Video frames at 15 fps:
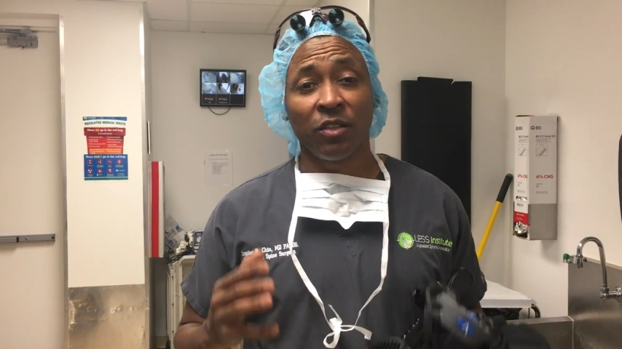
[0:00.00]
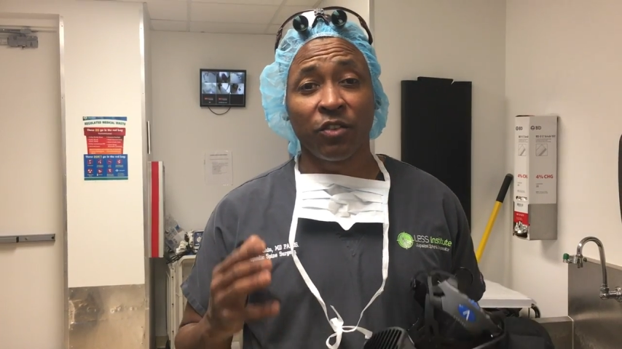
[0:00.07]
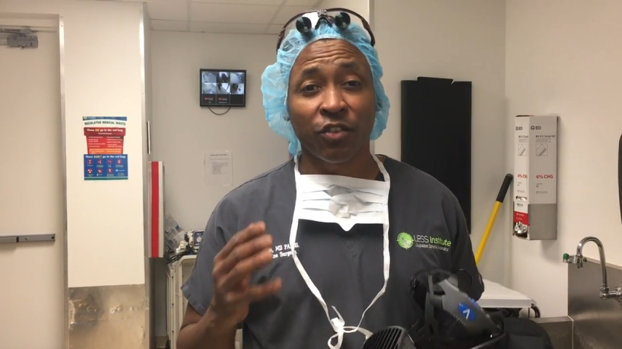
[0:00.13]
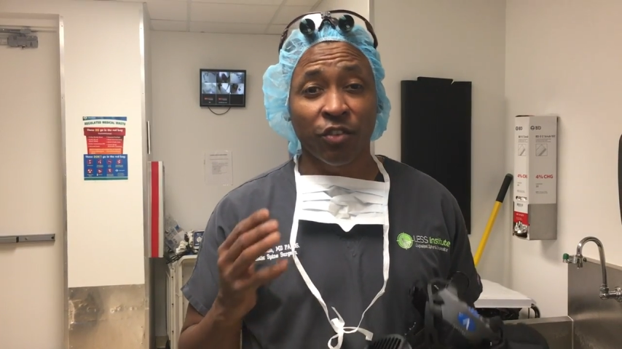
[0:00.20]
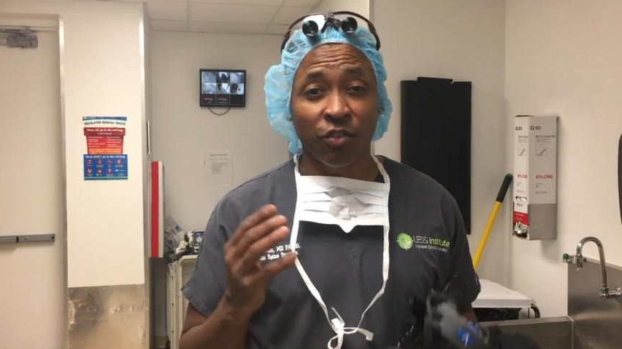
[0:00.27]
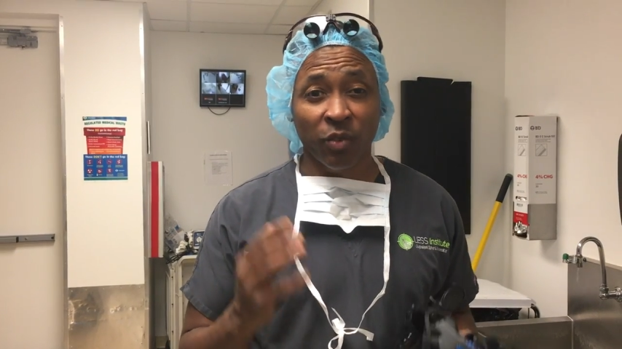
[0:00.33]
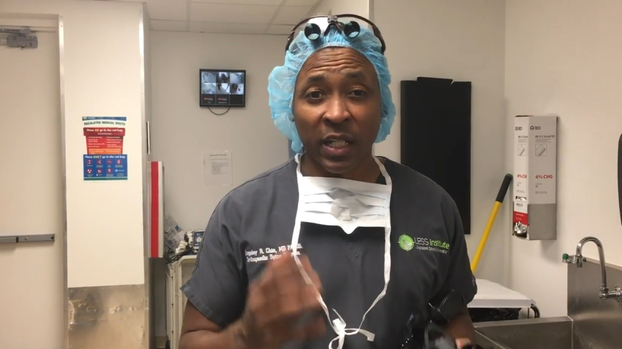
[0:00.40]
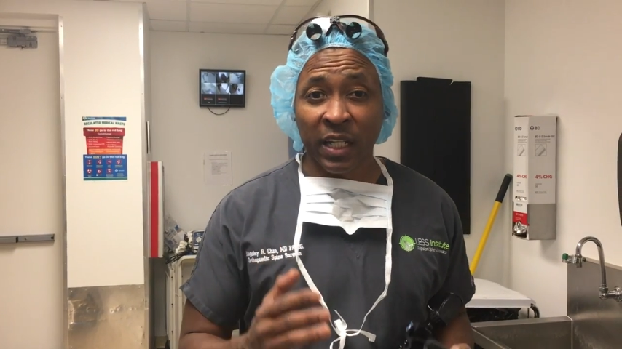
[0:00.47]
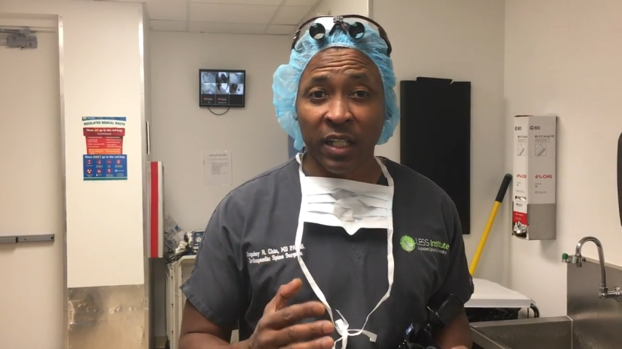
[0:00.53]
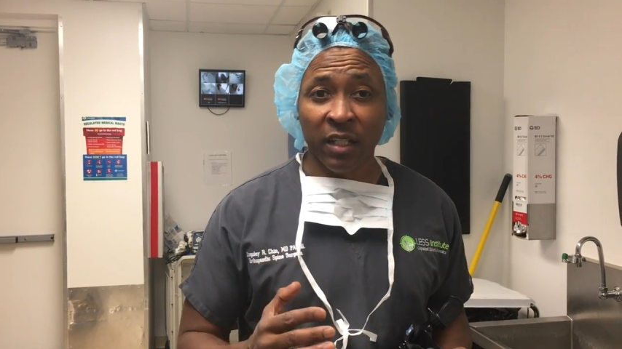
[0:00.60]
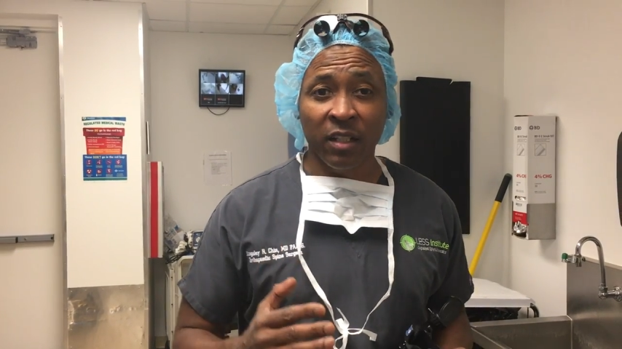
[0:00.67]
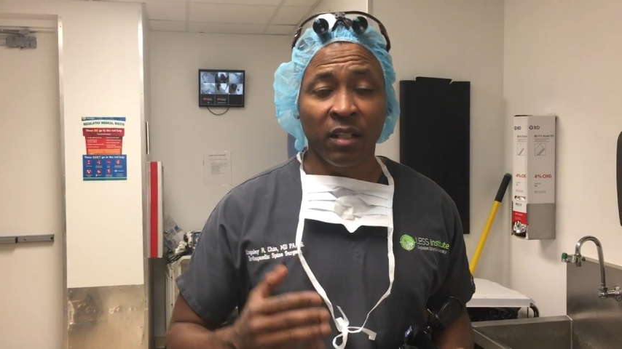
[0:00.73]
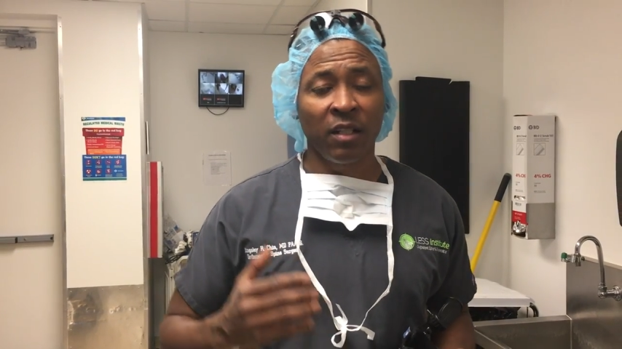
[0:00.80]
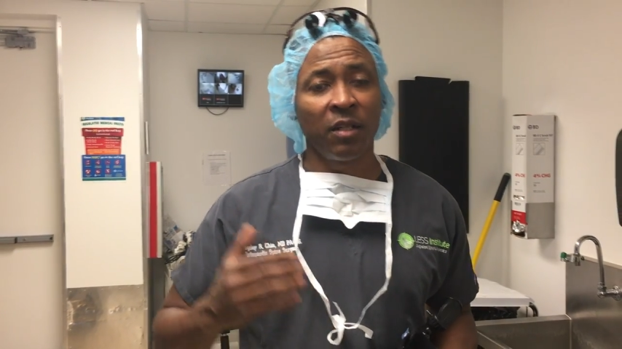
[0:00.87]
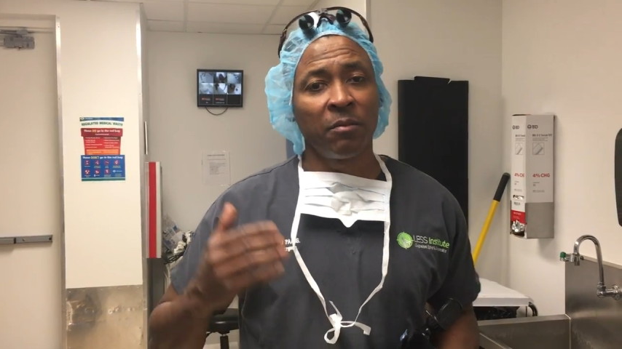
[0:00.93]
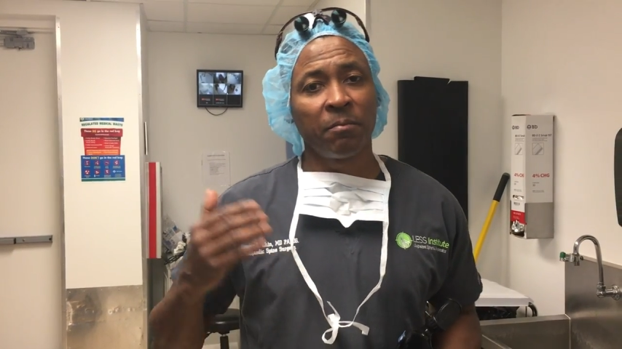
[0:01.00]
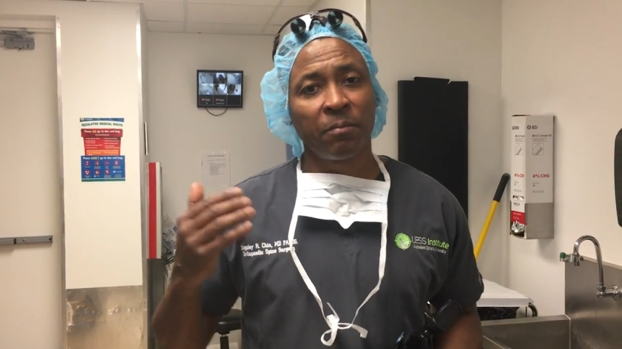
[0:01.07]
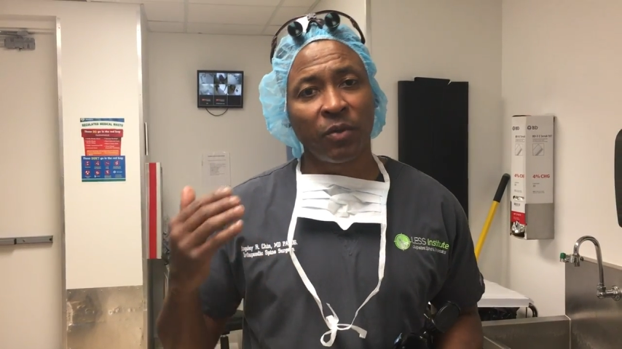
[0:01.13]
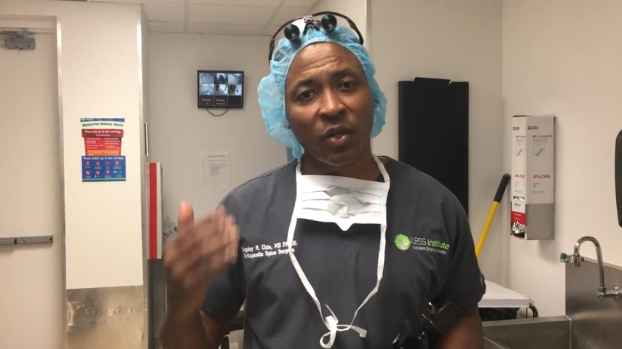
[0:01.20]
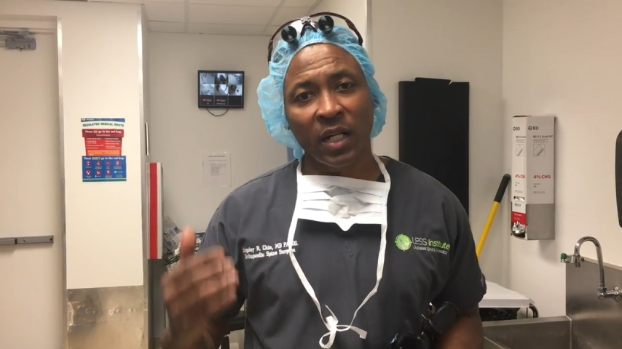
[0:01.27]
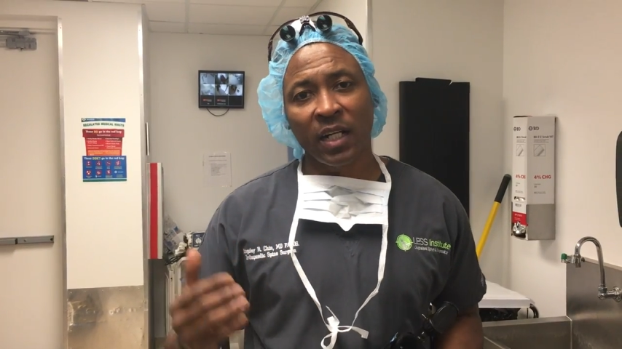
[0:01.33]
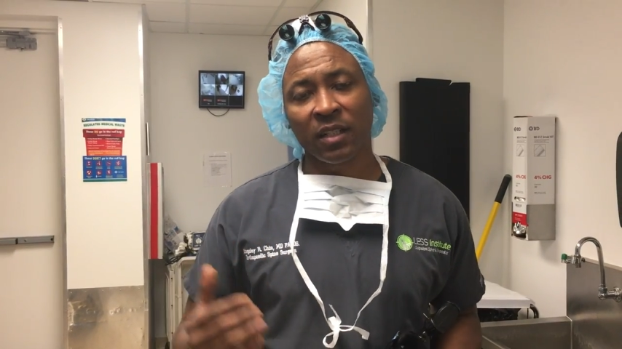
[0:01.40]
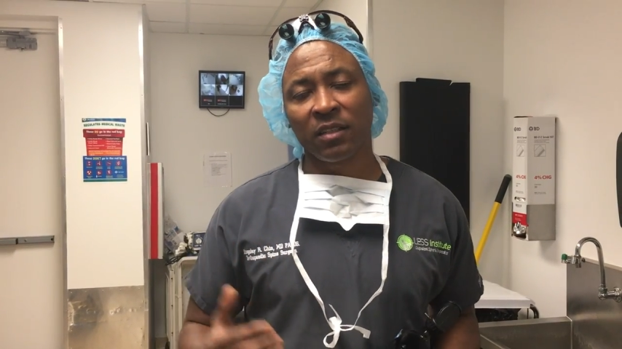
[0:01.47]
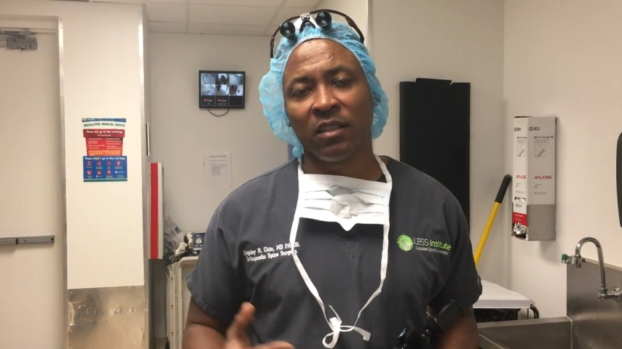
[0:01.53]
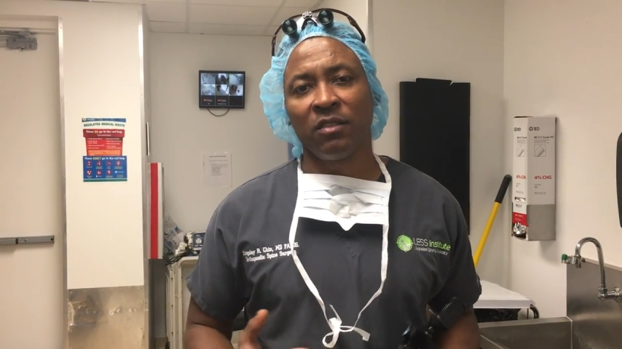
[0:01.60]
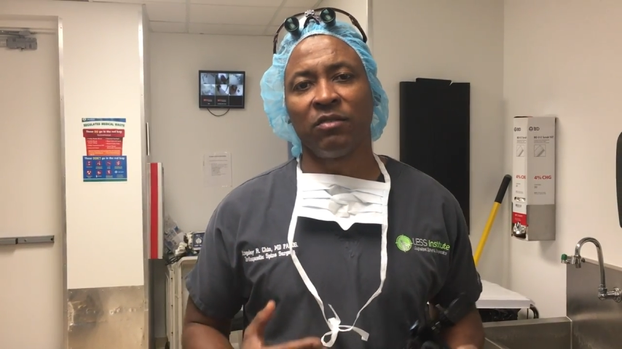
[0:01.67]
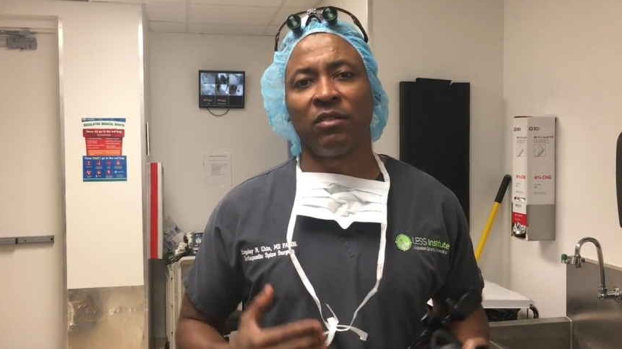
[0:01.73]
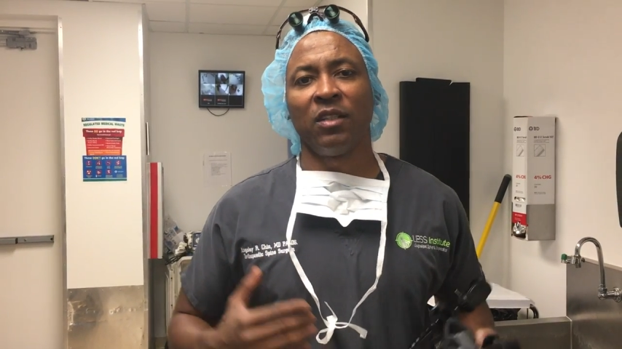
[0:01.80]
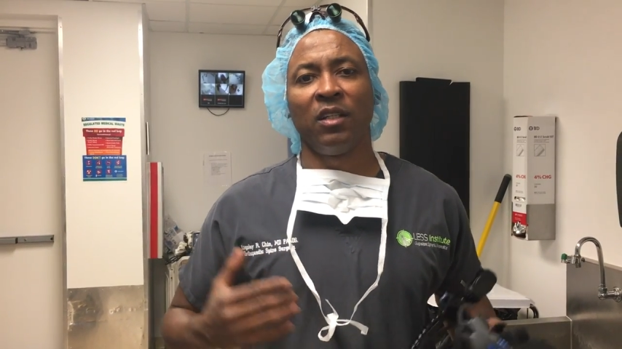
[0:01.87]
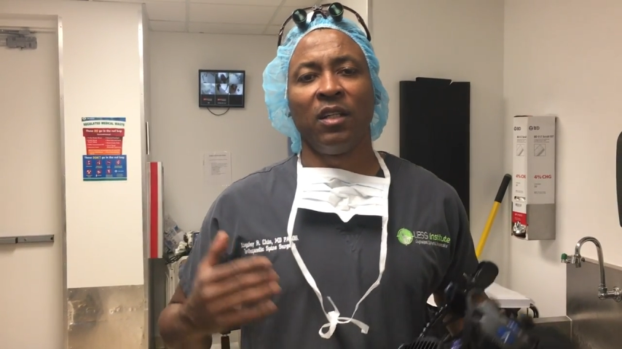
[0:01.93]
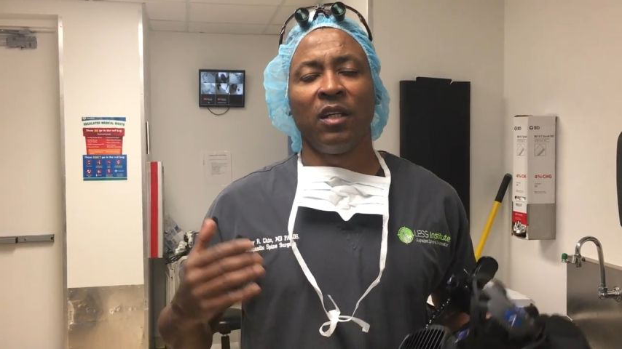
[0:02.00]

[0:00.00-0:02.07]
train, practice,